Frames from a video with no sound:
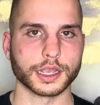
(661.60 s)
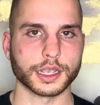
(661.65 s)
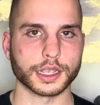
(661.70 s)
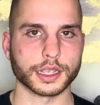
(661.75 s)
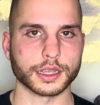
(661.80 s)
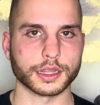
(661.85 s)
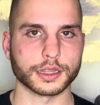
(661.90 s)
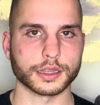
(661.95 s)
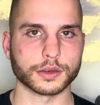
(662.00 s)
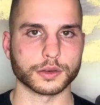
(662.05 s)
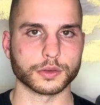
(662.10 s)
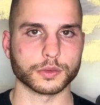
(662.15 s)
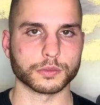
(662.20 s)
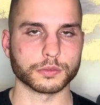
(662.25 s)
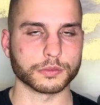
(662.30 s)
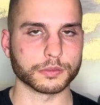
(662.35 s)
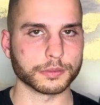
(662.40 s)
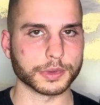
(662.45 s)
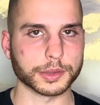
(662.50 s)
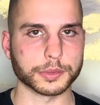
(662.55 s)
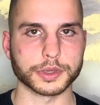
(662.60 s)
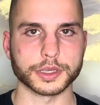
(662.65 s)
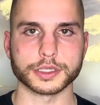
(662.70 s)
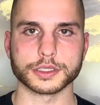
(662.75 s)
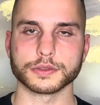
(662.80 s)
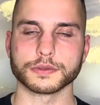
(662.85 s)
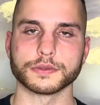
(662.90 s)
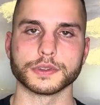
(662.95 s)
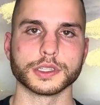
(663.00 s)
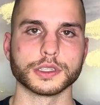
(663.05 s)
in maybe
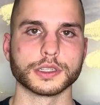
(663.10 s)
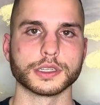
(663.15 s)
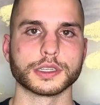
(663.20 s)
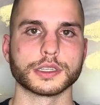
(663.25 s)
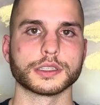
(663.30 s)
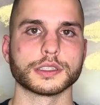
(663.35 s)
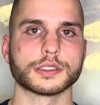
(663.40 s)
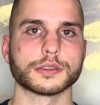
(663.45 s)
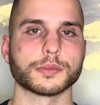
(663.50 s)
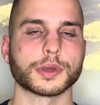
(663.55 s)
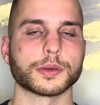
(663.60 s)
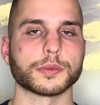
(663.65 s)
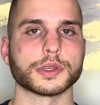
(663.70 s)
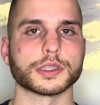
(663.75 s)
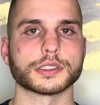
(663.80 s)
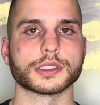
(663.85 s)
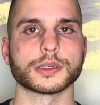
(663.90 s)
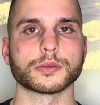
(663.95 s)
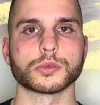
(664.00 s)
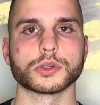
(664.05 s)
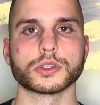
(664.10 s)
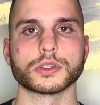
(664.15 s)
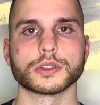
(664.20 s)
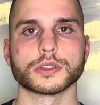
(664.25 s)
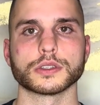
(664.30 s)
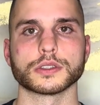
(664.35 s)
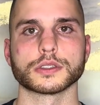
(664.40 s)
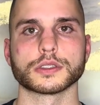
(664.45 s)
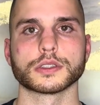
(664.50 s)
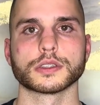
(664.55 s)
it's feelings, maybe it's
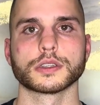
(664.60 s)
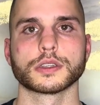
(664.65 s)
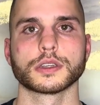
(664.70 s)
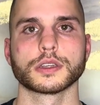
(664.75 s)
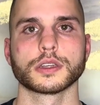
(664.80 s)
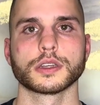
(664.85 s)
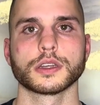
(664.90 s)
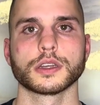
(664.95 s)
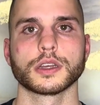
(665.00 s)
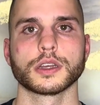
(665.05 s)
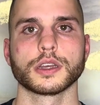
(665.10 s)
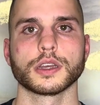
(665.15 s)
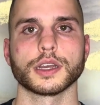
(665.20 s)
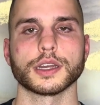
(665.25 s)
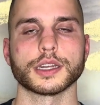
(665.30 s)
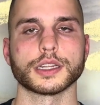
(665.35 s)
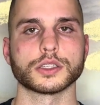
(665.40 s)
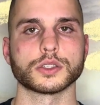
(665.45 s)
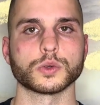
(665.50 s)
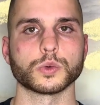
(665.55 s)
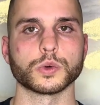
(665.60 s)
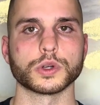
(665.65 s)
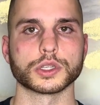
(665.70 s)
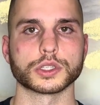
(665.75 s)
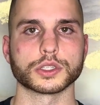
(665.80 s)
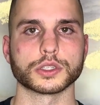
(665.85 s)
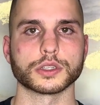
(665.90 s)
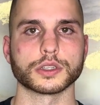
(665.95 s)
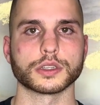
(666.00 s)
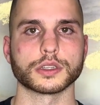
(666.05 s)
images, an
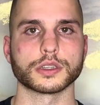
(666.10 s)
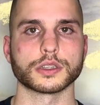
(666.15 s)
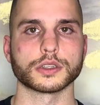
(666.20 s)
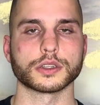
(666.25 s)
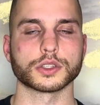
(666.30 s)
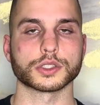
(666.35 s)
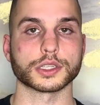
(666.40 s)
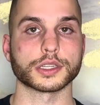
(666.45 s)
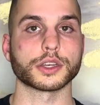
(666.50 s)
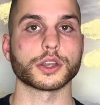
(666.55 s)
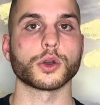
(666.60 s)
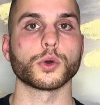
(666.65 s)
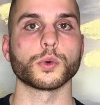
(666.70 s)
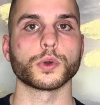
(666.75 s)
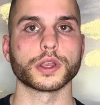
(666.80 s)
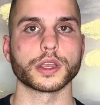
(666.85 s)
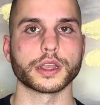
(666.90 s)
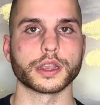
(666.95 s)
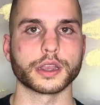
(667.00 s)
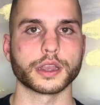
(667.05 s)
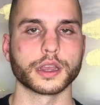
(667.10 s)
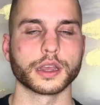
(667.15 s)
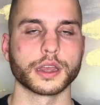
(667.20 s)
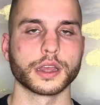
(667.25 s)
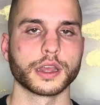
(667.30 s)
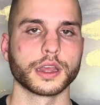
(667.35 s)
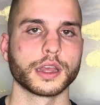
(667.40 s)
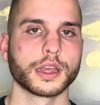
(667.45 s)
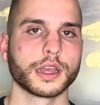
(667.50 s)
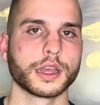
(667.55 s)
intuition, just a knowing,
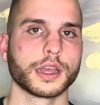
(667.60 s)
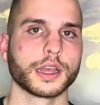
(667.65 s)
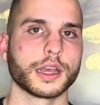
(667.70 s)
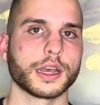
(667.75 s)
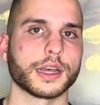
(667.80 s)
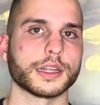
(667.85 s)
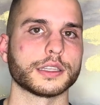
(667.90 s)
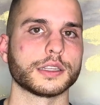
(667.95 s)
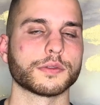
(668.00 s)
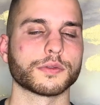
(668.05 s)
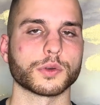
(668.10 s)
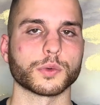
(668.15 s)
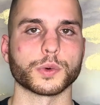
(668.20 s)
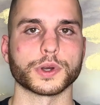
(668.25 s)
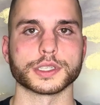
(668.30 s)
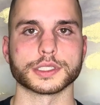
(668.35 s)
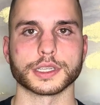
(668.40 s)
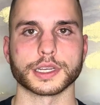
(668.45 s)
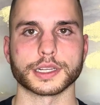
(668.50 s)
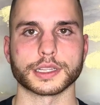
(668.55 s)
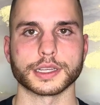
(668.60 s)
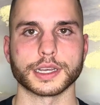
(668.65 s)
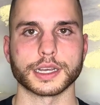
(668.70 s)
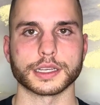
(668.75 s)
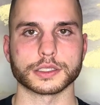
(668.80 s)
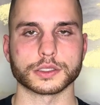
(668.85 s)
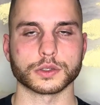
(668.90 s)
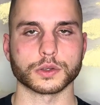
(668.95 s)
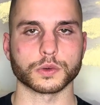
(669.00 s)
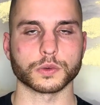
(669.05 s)
and different ways like that.
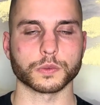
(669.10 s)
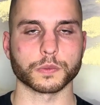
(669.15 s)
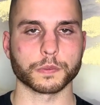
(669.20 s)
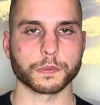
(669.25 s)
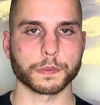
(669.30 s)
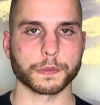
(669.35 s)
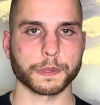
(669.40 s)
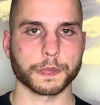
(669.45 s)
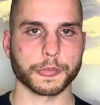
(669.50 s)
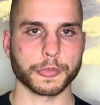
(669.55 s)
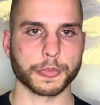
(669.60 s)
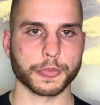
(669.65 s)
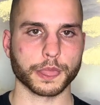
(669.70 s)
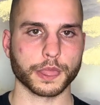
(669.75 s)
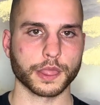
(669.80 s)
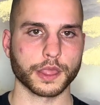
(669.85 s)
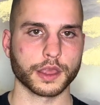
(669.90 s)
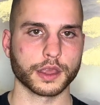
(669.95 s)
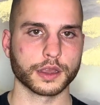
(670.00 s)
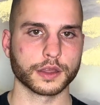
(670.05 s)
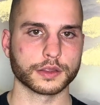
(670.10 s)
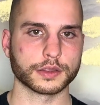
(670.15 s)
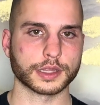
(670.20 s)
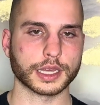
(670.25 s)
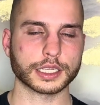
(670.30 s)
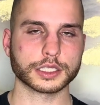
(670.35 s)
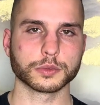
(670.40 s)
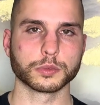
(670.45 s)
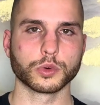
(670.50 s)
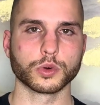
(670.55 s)
So
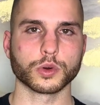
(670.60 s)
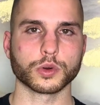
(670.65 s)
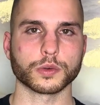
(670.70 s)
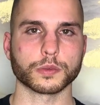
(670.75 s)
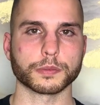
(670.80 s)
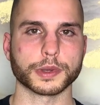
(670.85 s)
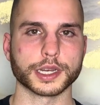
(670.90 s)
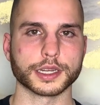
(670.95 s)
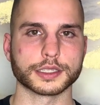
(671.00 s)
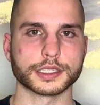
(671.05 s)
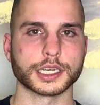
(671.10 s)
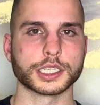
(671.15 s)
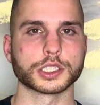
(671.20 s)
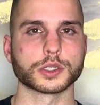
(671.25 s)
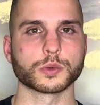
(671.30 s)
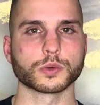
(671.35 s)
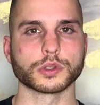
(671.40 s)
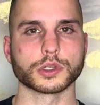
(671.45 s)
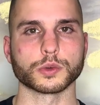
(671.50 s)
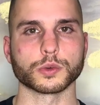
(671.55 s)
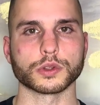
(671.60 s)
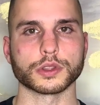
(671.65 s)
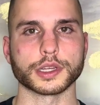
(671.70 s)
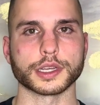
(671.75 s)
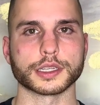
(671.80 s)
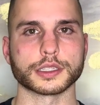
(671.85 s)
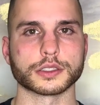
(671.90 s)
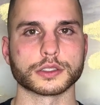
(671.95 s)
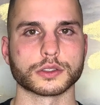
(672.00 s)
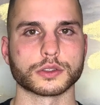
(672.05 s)
that's more, meditation really
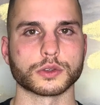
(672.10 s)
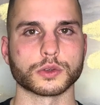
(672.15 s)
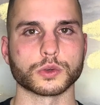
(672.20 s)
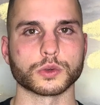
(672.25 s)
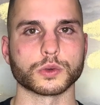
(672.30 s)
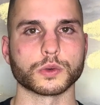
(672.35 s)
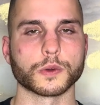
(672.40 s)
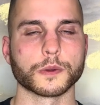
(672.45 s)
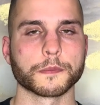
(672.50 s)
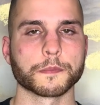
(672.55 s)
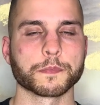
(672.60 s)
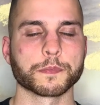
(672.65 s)
relates to